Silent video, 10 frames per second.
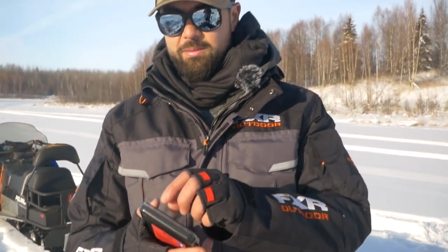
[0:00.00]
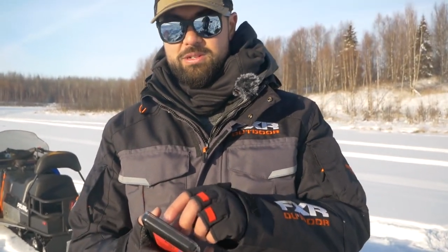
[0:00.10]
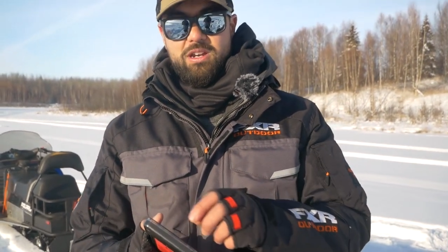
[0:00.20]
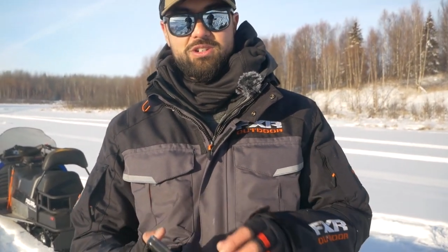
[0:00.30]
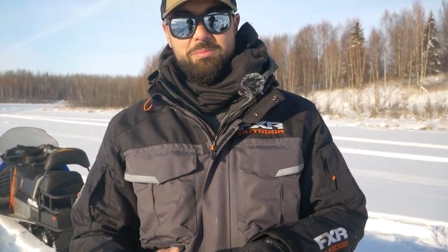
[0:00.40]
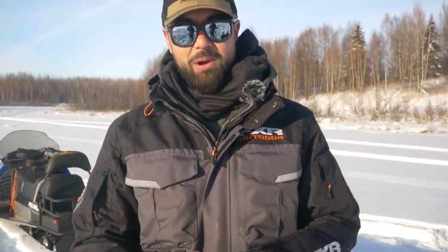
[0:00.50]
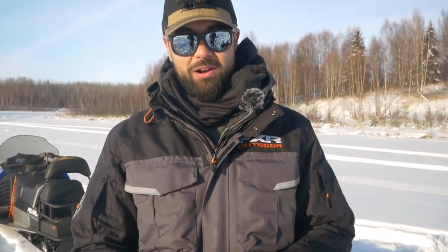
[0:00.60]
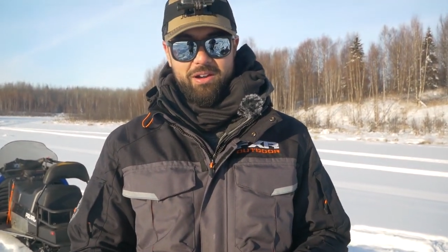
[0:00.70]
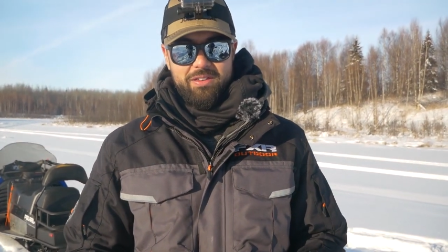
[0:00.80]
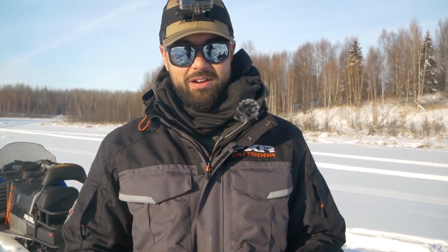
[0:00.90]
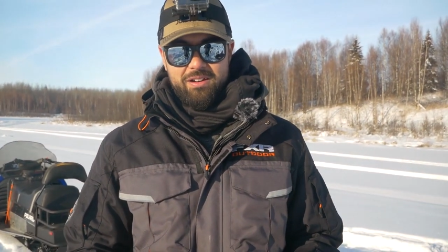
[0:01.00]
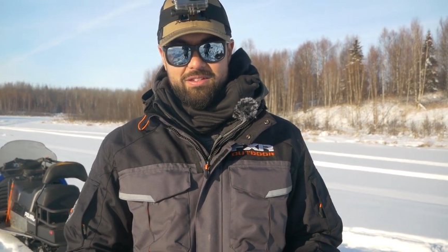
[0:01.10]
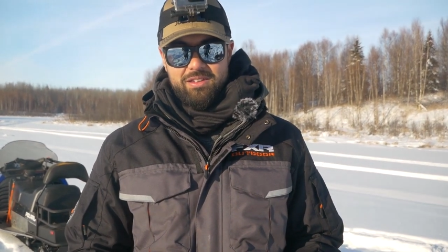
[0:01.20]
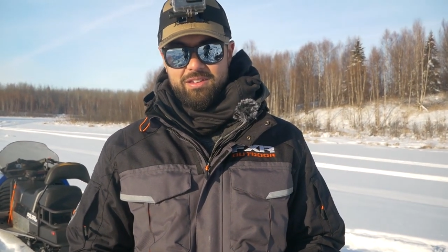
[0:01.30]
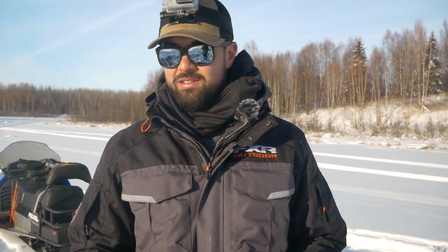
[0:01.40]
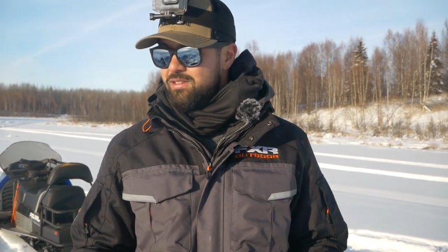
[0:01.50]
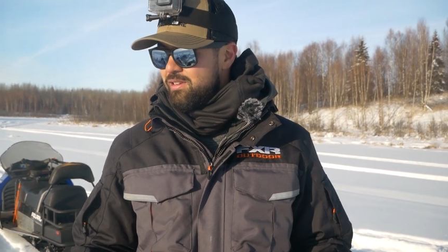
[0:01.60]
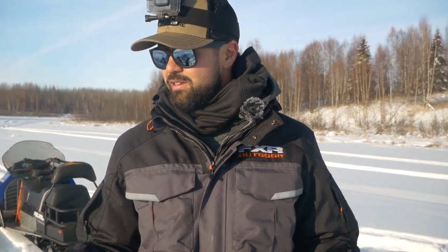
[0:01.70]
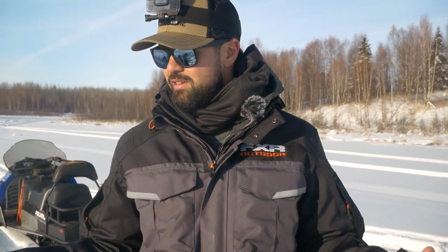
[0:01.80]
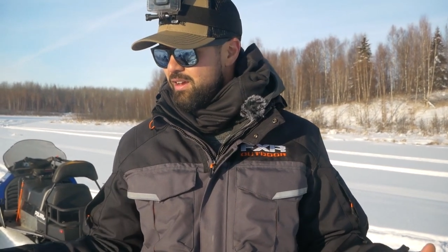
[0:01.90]
imitation bug on there because this,
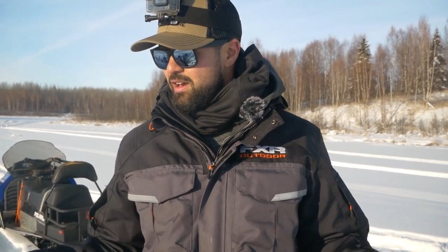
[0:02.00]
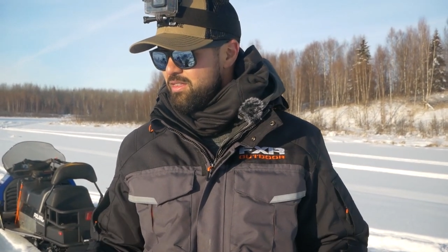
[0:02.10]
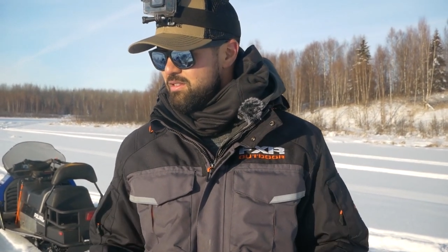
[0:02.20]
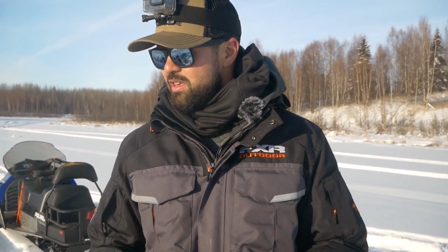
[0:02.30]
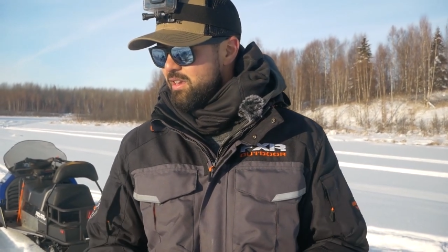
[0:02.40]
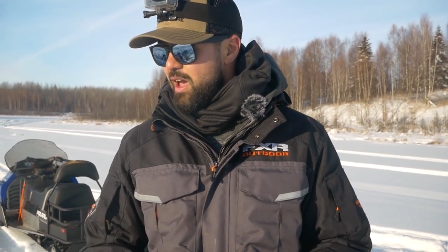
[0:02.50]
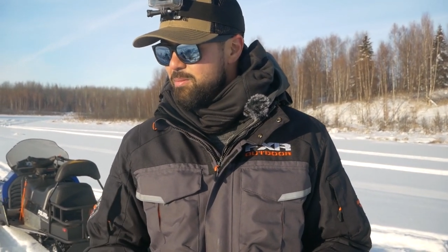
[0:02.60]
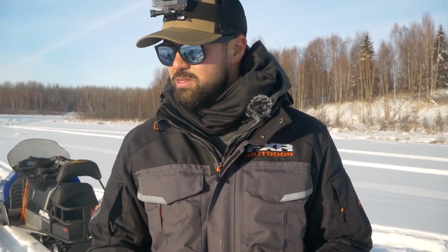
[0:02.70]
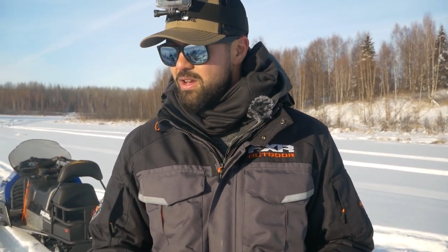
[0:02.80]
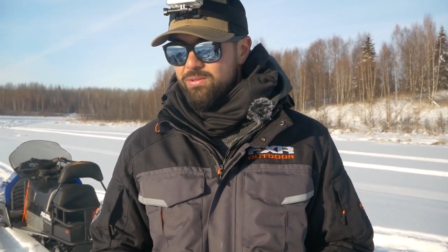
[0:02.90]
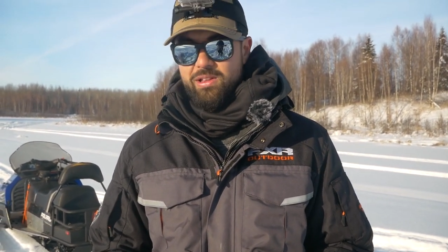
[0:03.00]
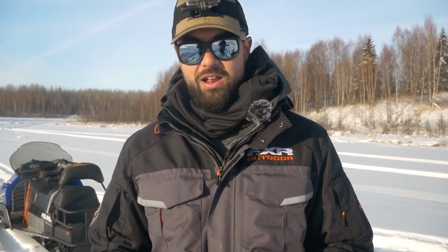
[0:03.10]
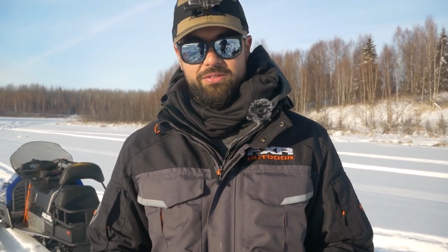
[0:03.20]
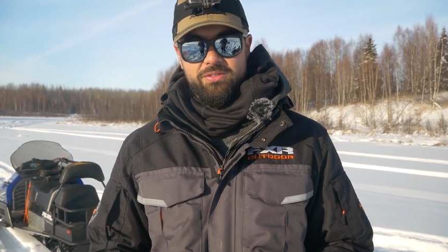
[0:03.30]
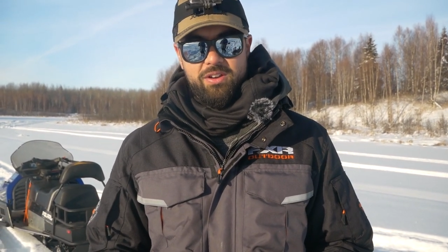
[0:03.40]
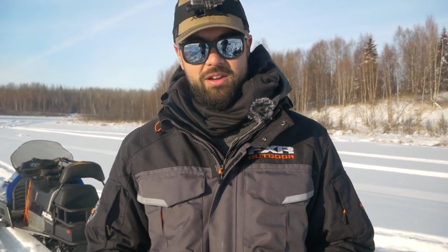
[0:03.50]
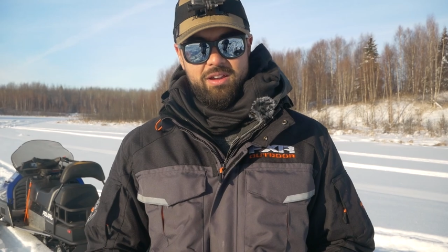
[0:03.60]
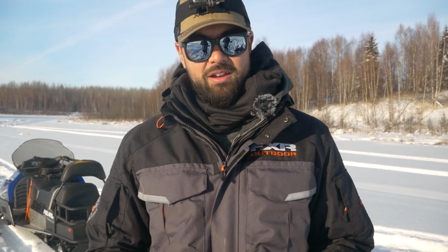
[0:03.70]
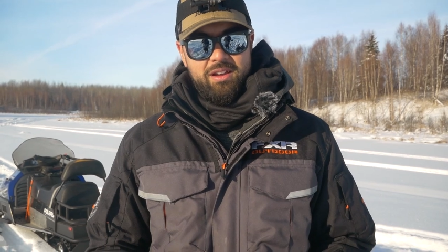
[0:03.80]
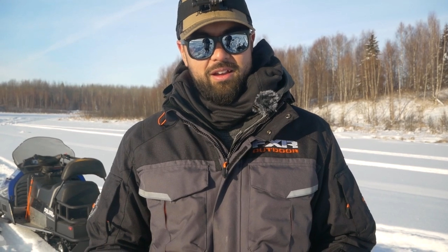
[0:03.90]
uh, this lake happens to have a lot of
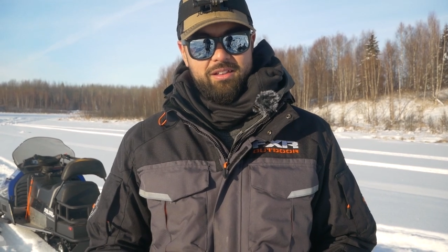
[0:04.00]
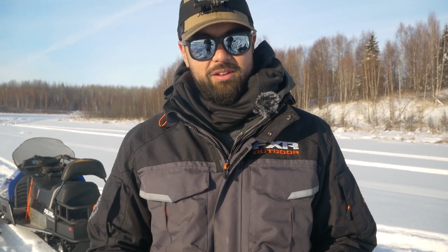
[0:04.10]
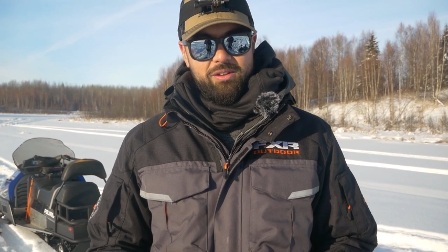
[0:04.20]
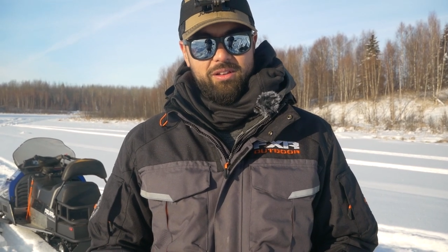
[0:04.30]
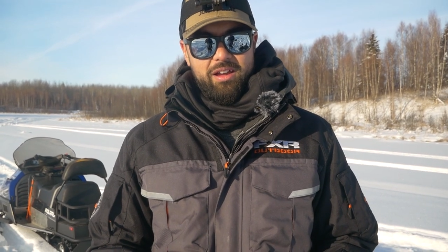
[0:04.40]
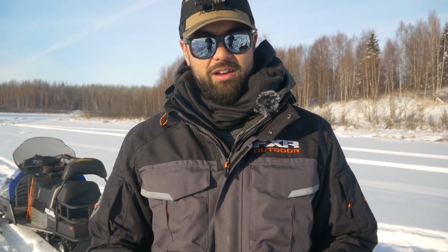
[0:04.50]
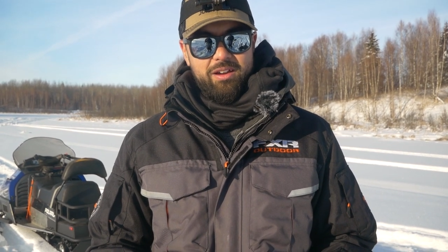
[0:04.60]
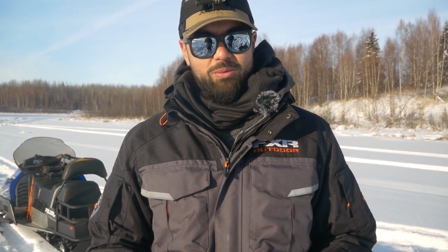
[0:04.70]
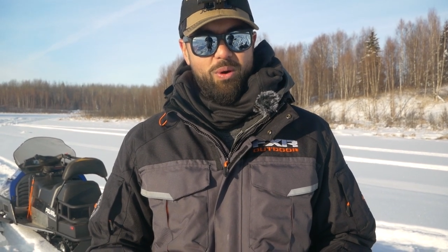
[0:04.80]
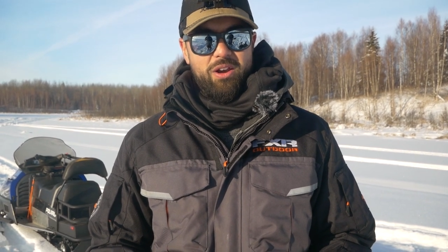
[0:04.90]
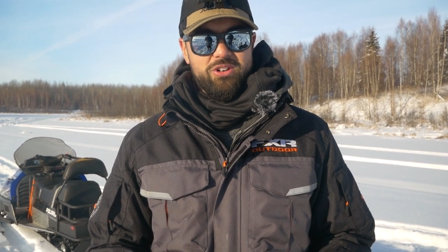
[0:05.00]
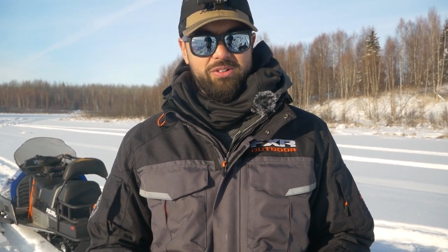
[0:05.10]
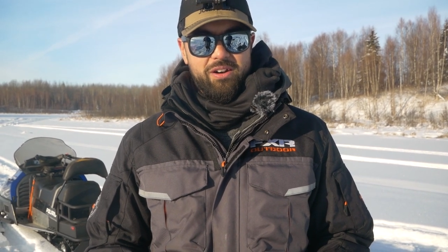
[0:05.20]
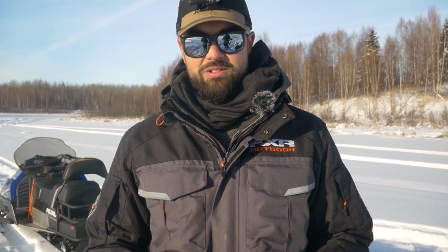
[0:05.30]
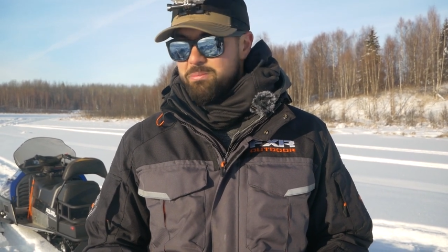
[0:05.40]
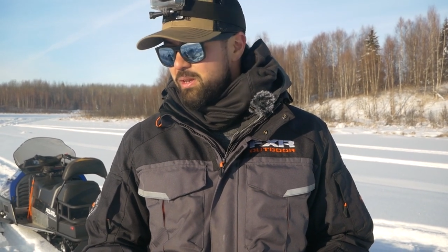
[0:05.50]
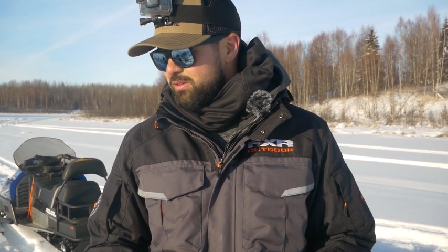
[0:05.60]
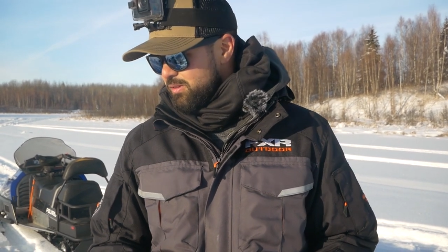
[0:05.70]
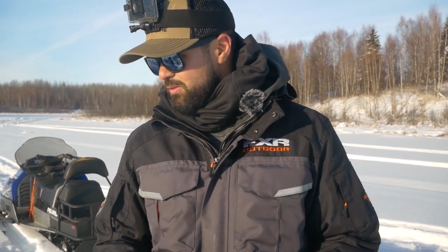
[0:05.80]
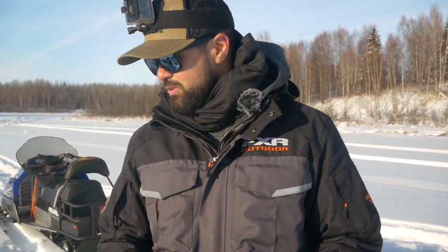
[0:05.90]
little uh, water striders and
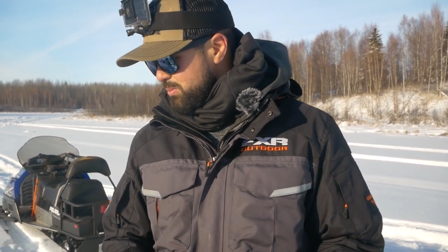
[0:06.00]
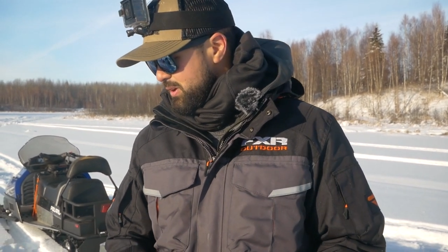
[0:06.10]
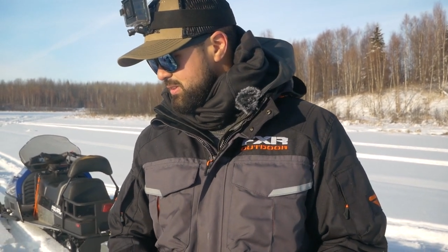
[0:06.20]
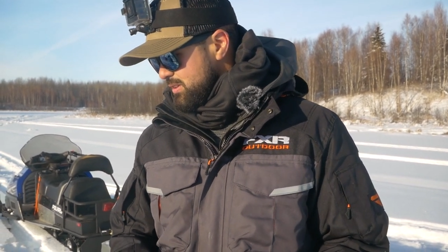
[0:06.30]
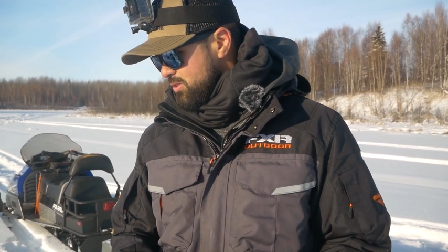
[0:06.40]
beetles all over the place.